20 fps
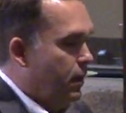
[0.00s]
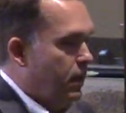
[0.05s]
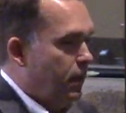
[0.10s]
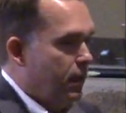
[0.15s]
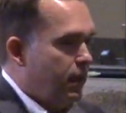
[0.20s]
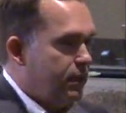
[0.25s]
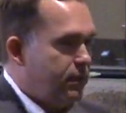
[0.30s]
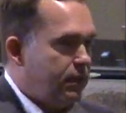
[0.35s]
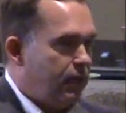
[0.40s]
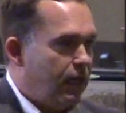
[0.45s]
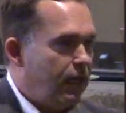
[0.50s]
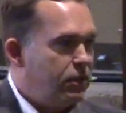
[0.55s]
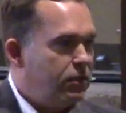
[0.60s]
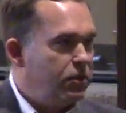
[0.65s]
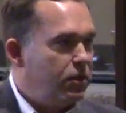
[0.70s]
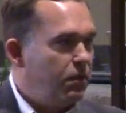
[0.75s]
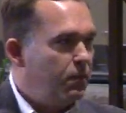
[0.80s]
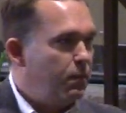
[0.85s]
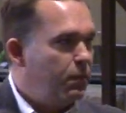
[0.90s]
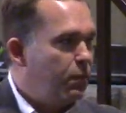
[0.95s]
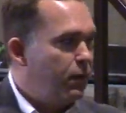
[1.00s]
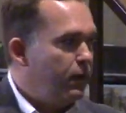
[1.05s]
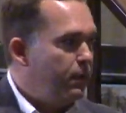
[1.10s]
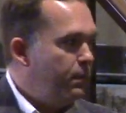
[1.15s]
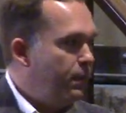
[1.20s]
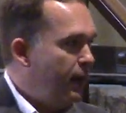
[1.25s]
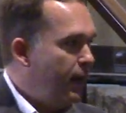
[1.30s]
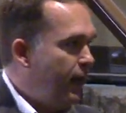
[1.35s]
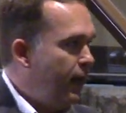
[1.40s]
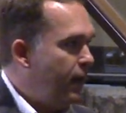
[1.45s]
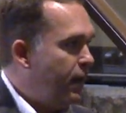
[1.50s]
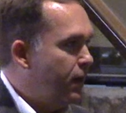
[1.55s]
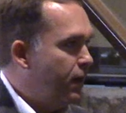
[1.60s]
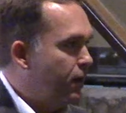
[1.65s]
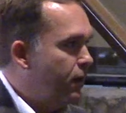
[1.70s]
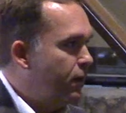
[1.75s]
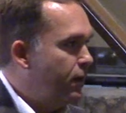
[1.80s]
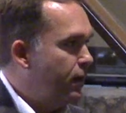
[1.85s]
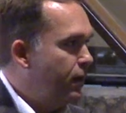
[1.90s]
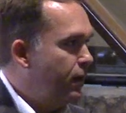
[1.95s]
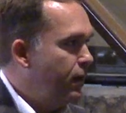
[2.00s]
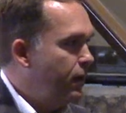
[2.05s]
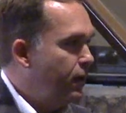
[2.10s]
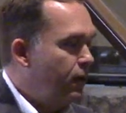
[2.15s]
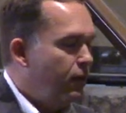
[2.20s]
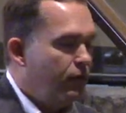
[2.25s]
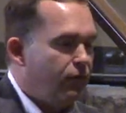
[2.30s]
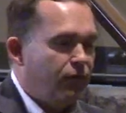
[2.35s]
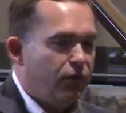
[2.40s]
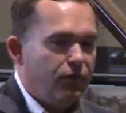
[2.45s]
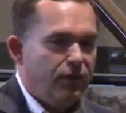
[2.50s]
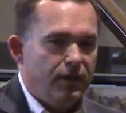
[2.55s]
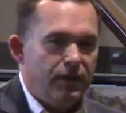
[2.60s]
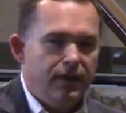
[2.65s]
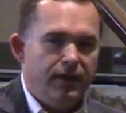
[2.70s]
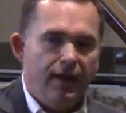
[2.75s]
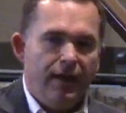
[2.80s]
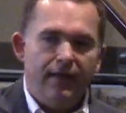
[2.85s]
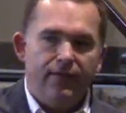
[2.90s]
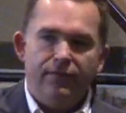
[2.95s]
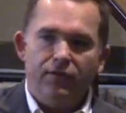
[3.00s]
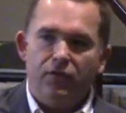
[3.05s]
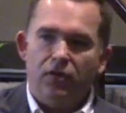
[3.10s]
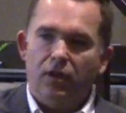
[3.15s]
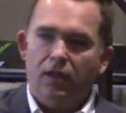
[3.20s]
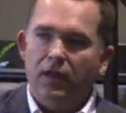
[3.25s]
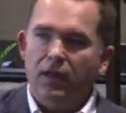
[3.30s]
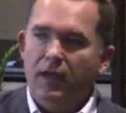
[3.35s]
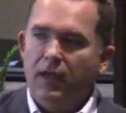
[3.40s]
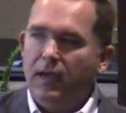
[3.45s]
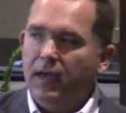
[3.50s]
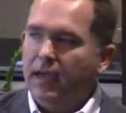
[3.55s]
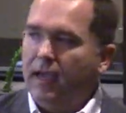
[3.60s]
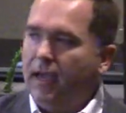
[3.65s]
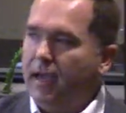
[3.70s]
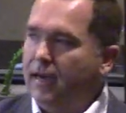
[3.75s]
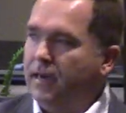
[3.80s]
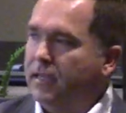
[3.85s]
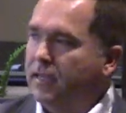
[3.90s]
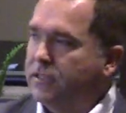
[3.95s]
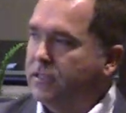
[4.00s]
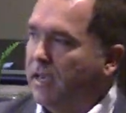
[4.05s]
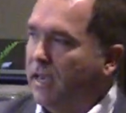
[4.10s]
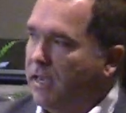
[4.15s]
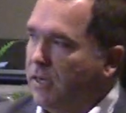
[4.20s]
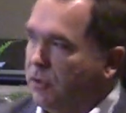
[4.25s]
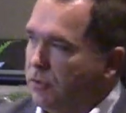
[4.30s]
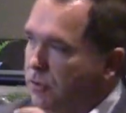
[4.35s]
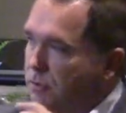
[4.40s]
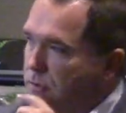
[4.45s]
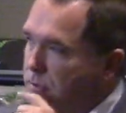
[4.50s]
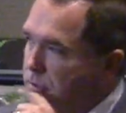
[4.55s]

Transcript: he says, prepare for the devil and his angels.